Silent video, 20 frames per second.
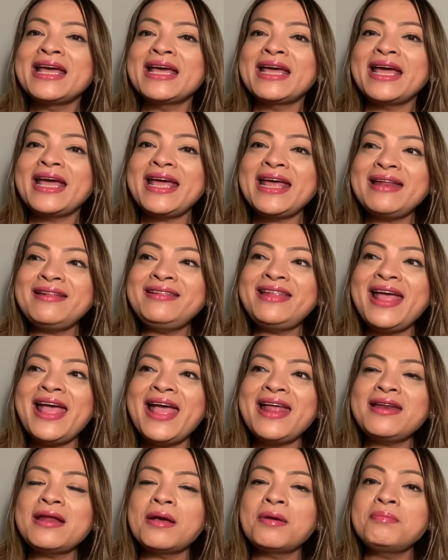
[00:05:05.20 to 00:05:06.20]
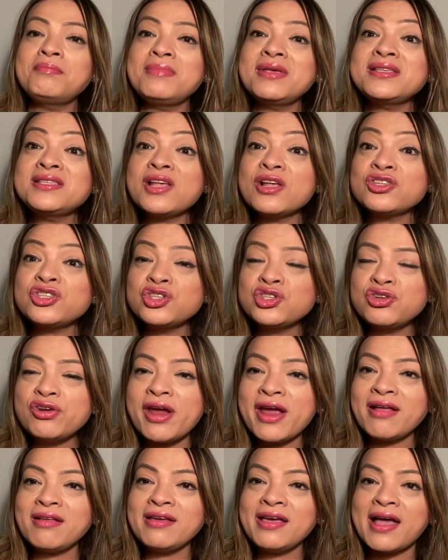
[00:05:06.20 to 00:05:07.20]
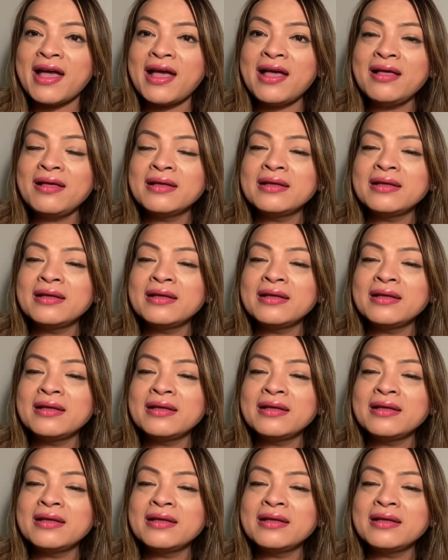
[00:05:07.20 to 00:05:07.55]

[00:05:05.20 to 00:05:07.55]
and then Miss Australia,